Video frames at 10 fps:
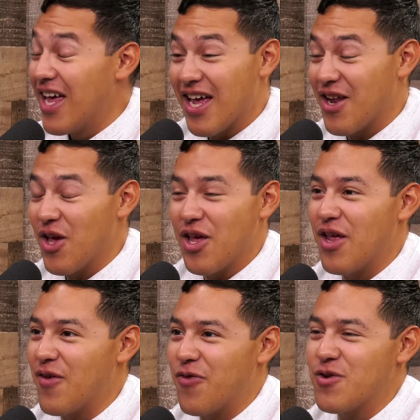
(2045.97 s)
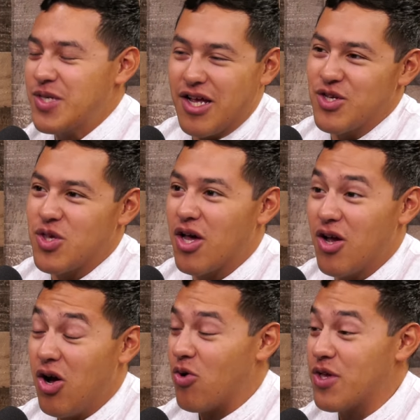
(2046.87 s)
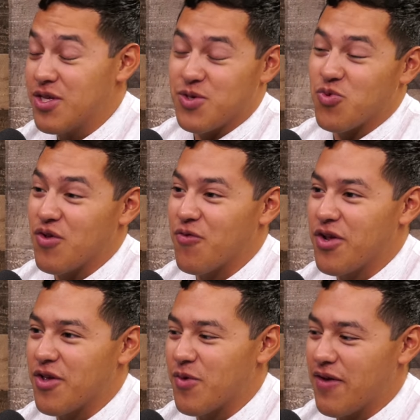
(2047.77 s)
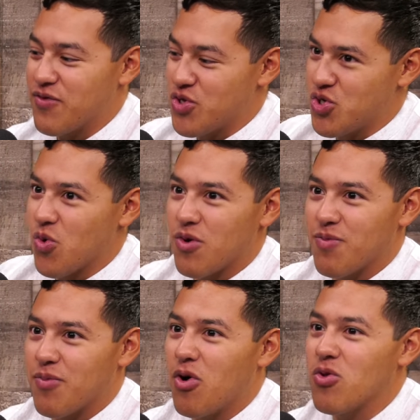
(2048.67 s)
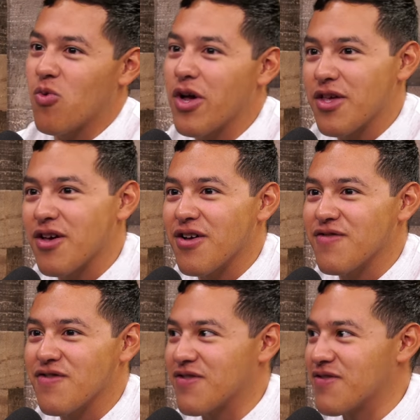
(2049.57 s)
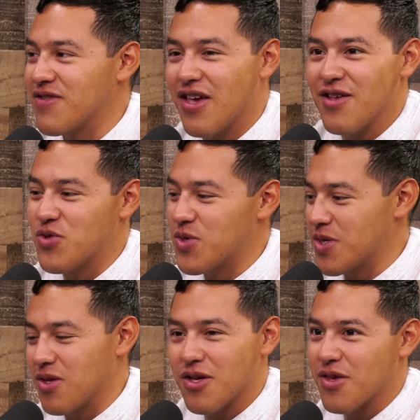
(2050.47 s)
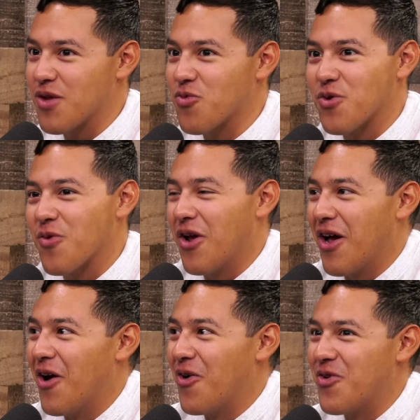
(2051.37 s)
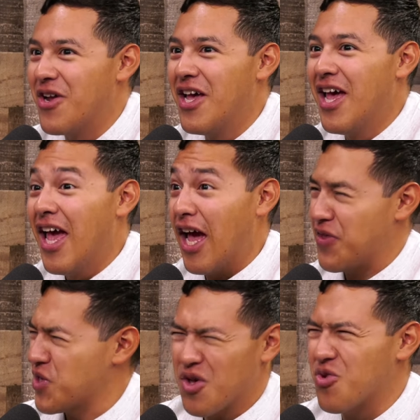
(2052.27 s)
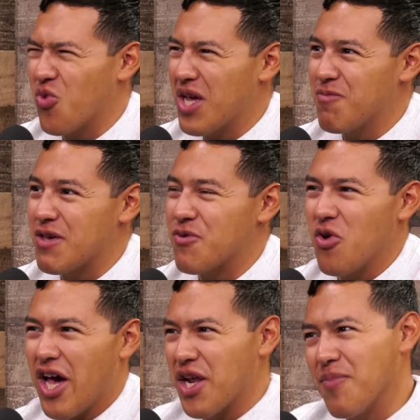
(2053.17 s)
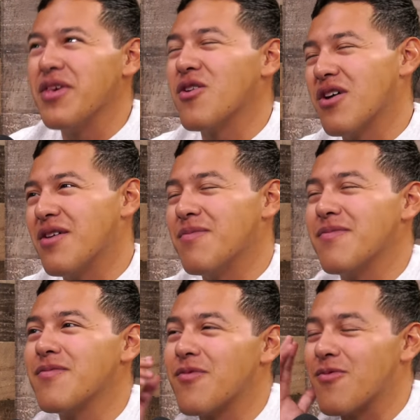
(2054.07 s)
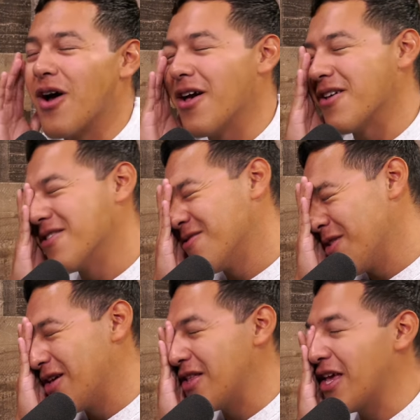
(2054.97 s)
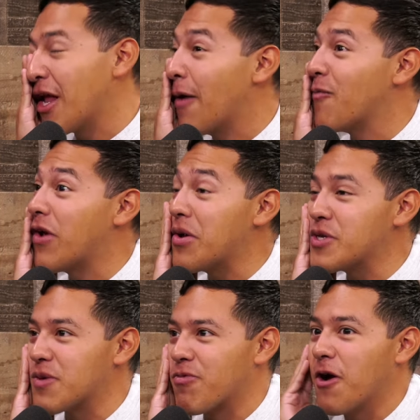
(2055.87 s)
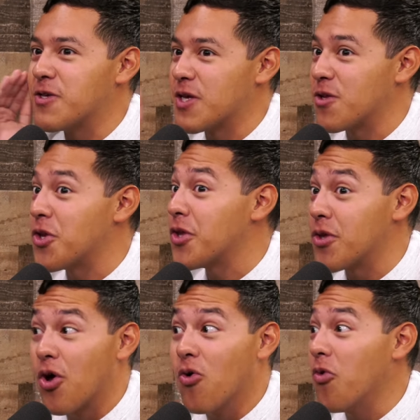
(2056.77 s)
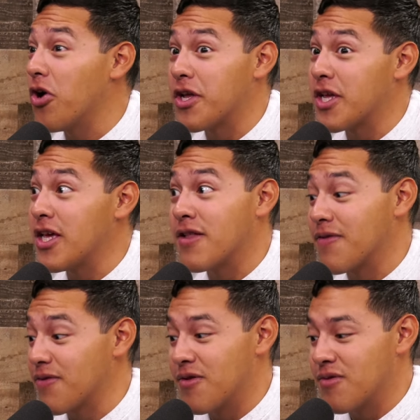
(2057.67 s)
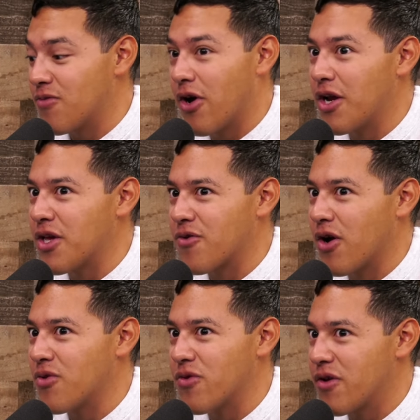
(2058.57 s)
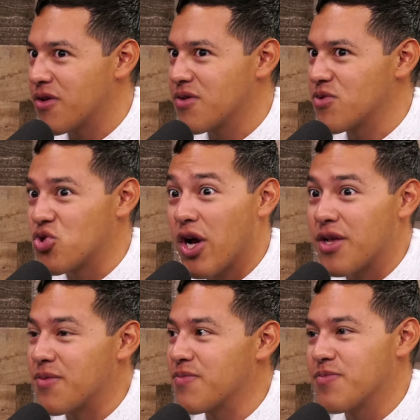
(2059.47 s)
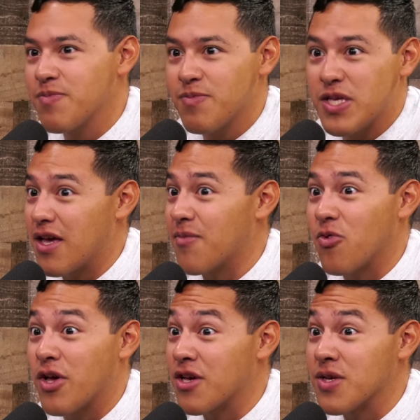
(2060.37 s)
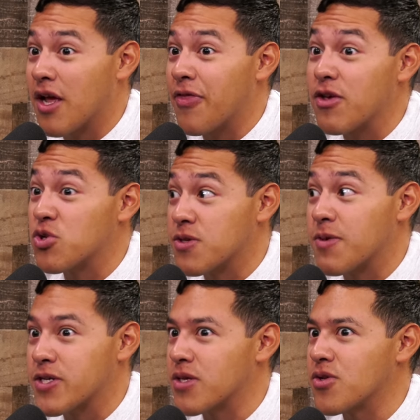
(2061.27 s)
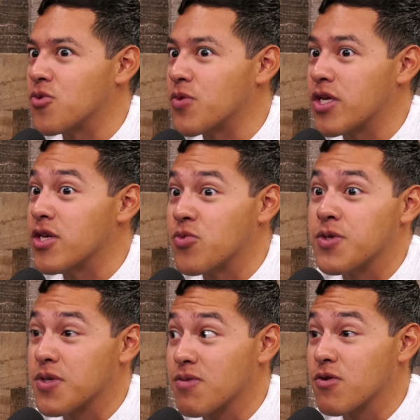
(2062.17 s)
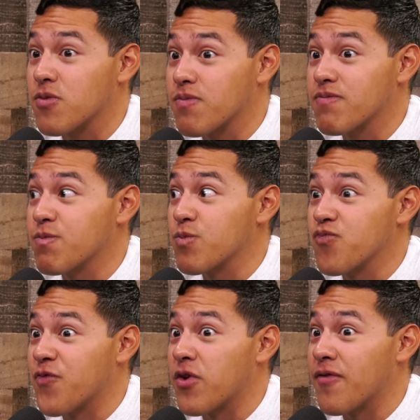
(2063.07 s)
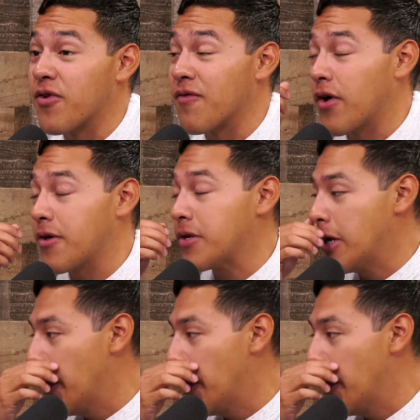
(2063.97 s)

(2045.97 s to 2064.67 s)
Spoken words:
And at first I just thought, oh, this is really funny. We have this short, bald white guy just slinging the N-word around at these other white people at a BLM riot. And I'm very surprised that no one in the rioting crowd, like, tried to take him away. And I think it was just because they knew that he was very, very violent.